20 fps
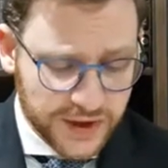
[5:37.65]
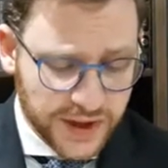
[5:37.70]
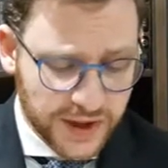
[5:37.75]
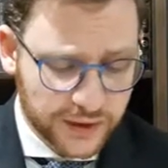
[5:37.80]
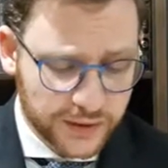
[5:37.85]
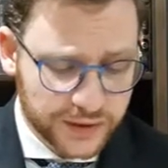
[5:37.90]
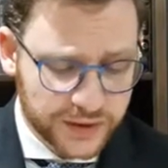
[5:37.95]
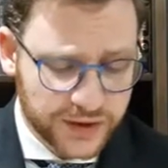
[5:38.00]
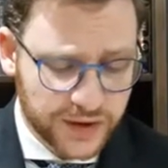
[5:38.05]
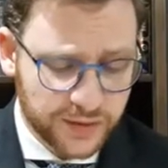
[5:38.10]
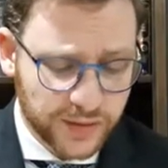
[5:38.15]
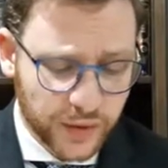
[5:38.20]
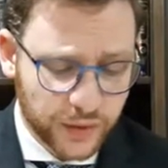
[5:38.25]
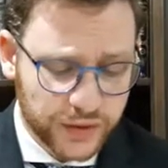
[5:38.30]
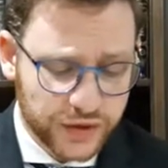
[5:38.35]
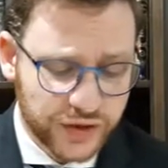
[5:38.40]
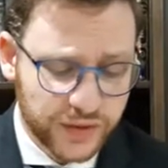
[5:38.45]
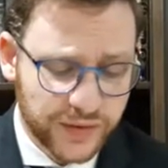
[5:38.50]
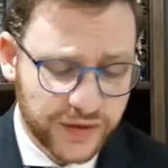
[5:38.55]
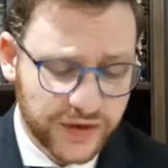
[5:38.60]

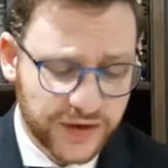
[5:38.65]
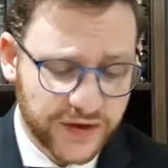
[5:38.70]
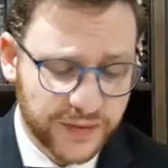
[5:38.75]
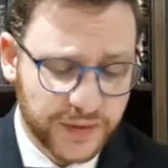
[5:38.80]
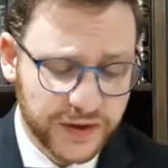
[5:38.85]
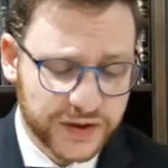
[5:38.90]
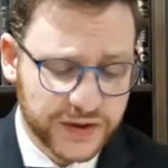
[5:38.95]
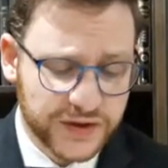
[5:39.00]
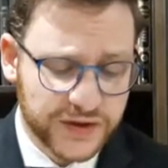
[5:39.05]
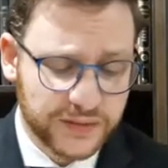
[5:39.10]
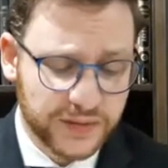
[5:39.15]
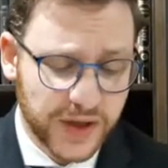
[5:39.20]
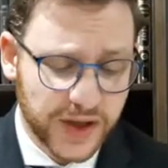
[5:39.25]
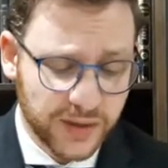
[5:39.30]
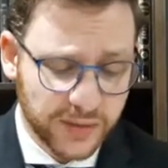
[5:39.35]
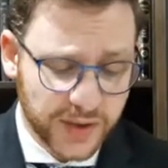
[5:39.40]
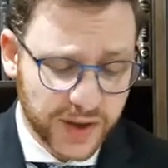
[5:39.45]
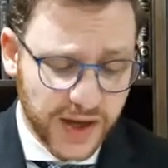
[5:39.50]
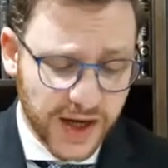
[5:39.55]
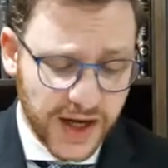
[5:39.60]
We should be suspicious.
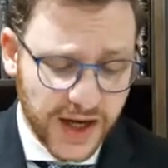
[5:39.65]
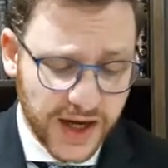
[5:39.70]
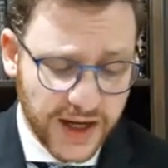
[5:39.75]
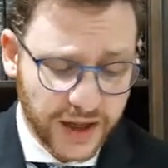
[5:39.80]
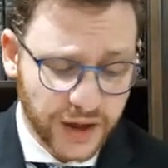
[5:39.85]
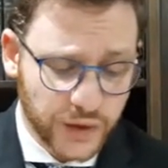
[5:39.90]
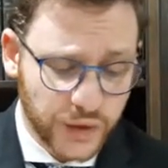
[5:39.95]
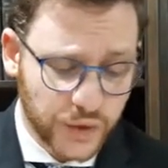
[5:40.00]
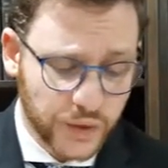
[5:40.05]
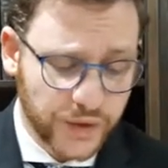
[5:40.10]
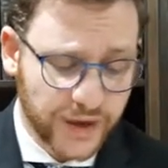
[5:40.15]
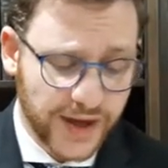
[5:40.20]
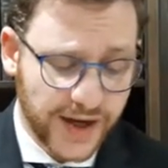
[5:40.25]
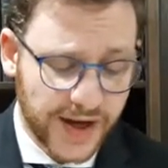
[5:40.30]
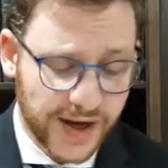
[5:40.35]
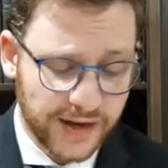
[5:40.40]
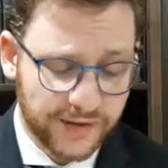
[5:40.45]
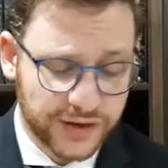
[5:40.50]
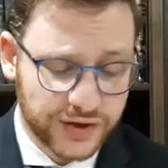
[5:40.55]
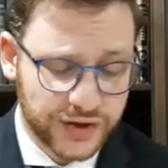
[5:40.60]
Maybe
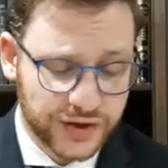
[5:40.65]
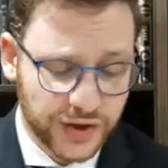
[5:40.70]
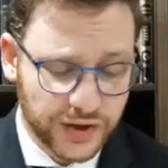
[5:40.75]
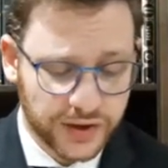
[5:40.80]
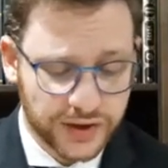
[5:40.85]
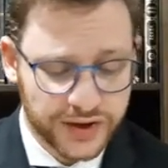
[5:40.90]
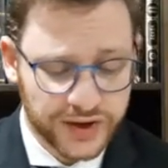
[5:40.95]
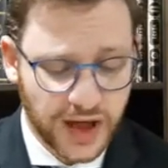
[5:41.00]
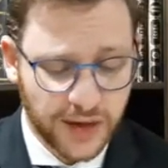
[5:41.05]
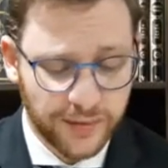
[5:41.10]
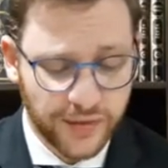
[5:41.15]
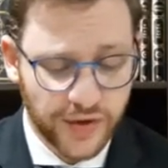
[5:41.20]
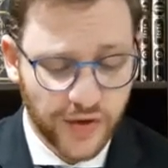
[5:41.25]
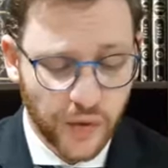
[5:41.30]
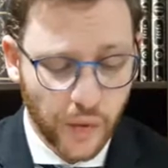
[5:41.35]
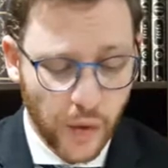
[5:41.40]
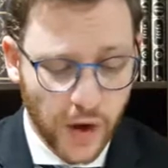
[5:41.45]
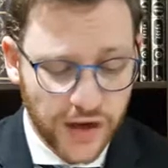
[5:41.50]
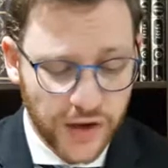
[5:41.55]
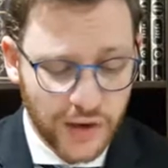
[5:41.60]

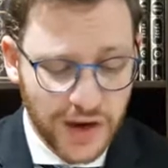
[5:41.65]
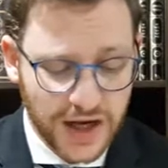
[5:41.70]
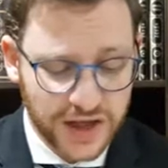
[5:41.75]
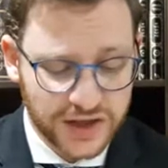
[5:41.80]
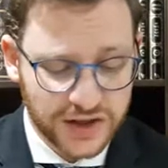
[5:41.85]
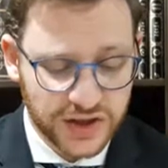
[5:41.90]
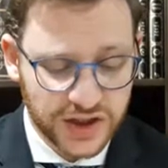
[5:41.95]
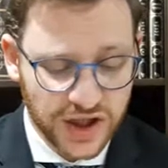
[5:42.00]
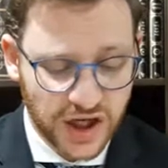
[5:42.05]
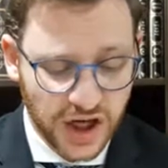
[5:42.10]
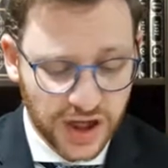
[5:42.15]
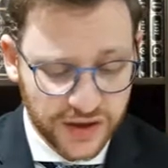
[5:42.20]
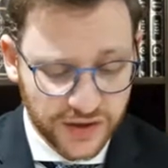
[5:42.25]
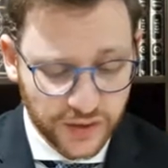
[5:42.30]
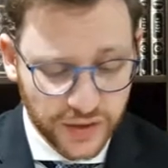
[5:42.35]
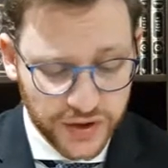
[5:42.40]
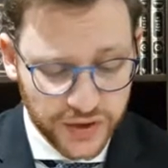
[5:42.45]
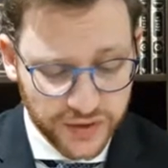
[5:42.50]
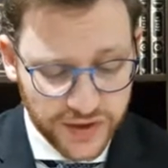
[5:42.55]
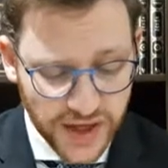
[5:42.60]
the one you actually cut,
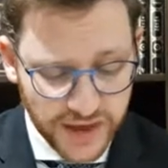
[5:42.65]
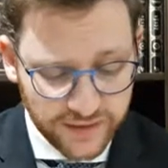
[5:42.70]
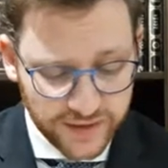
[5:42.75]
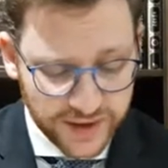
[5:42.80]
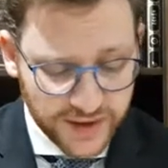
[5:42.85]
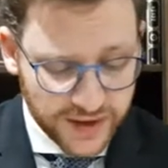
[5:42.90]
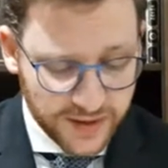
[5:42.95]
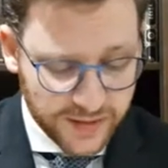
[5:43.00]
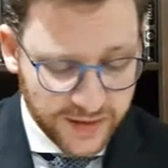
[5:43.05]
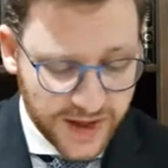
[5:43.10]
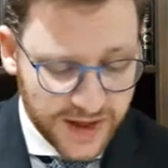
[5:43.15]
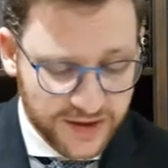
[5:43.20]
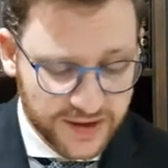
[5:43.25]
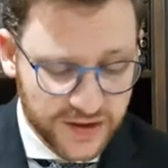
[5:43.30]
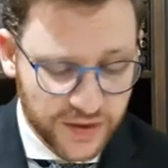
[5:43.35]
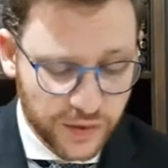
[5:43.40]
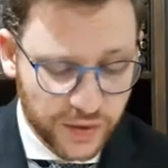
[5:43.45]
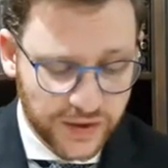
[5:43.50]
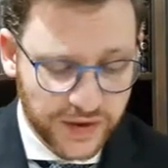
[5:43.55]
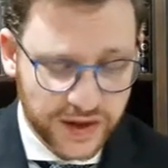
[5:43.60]
the one you gave it to him, that's
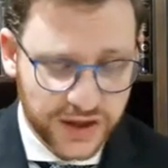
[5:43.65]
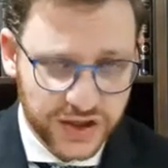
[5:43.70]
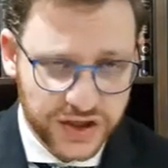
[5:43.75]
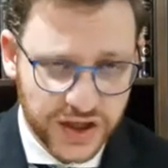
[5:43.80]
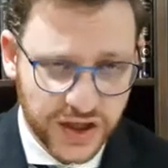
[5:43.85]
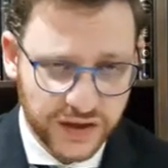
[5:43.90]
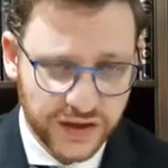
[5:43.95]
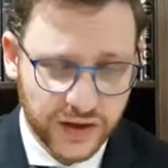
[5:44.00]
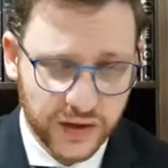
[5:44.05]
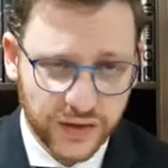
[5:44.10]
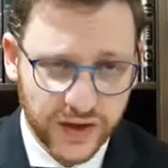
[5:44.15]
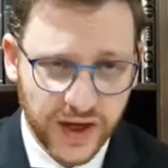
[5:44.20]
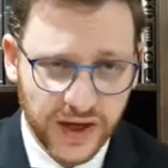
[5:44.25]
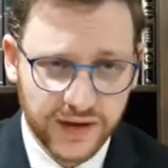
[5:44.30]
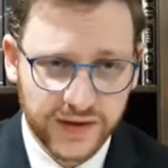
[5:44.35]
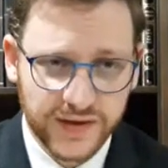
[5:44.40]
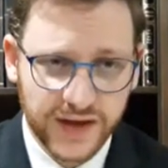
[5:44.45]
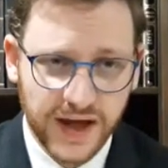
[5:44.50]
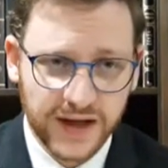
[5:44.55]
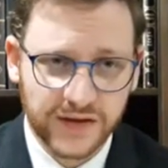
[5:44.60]
the one that he shechted okay,
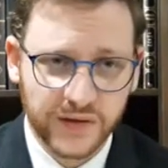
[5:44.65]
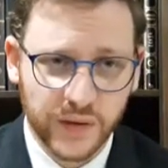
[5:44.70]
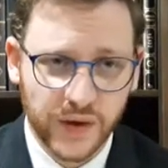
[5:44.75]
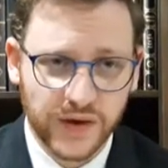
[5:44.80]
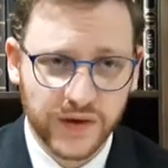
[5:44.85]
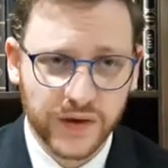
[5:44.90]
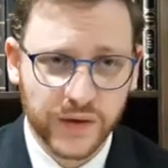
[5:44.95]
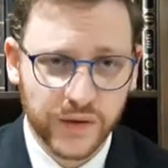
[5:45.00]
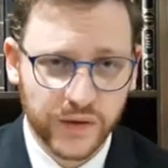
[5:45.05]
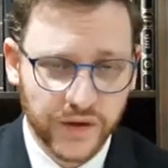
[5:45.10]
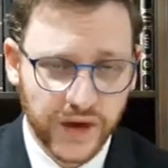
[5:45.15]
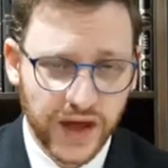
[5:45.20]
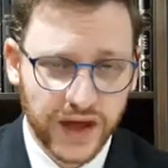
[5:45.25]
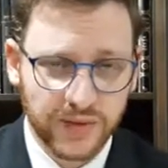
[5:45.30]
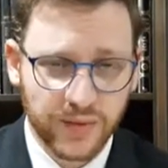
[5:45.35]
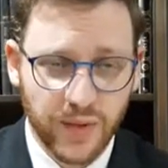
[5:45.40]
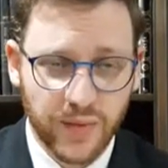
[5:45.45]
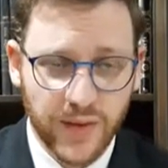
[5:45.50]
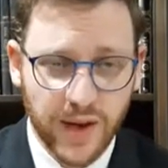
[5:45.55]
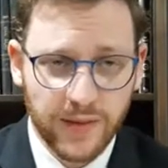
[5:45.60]
and that's why the kusi
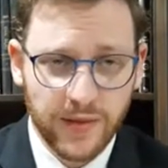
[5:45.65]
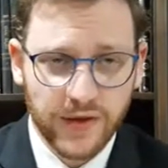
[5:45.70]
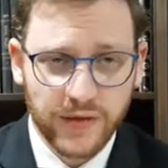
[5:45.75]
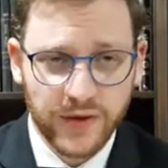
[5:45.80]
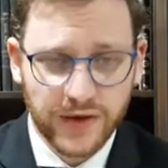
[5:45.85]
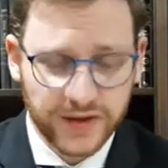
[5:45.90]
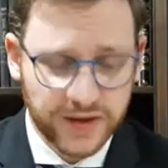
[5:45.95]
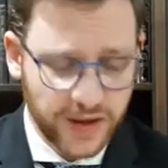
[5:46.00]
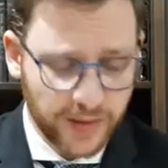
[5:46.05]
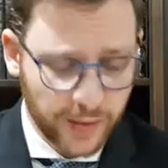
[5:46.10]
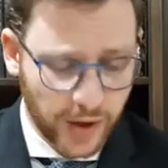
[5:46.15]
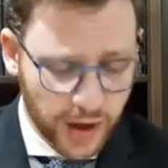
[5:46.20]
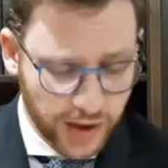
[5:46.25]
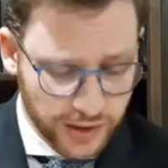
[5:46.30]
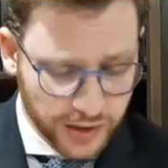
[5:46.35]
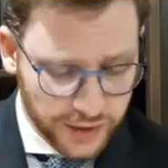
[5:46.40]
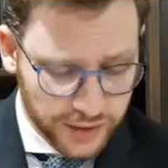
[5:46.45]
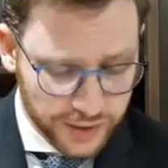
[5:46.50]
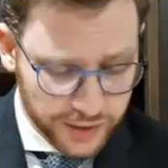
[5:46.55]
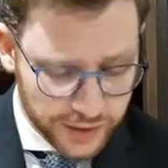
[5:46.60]
ate it. But maybe the rest of them
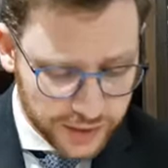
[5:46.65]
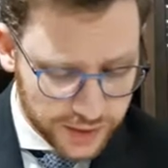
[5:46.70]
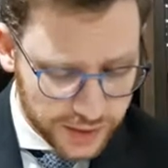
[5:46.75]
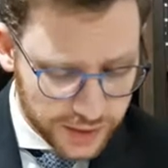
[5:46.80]
aren't good.